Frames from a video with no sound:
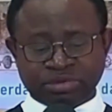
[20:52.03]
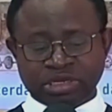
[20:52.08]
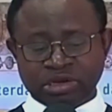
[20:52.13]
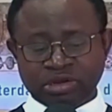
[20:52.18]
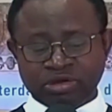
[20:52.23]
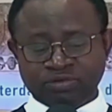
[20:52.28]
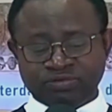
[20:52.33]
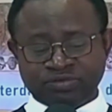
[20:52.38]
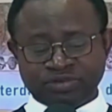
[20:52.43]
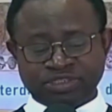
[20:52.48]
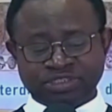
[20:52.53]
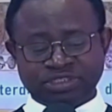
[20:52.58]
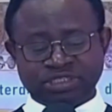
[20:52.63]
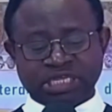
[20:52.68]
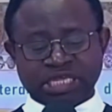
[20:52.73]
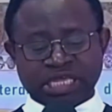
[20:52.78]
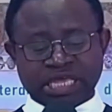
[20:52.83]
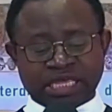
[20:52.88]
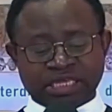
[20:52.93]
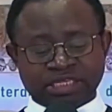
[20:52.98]
beloved,
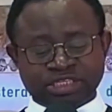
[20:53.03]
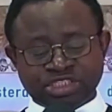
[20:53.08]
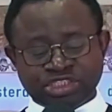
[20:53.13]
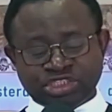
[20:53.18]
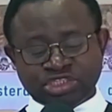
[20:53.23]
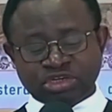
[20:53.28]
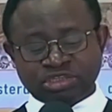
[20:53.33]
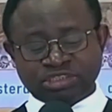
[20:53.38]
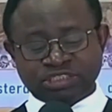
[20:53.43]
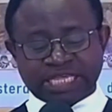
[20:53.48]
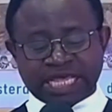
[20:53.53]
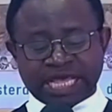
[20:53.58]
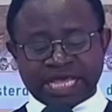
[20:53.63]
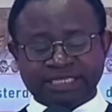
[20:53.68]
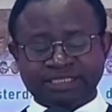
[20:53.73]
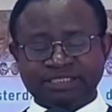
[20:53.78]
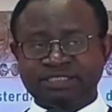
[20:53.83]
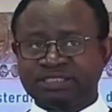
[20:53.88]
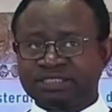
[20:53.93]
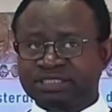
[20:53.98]
is just
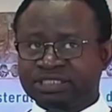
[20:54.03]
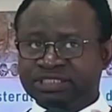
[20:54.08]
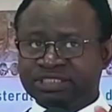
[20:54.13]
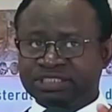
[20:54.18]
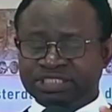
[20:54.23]
as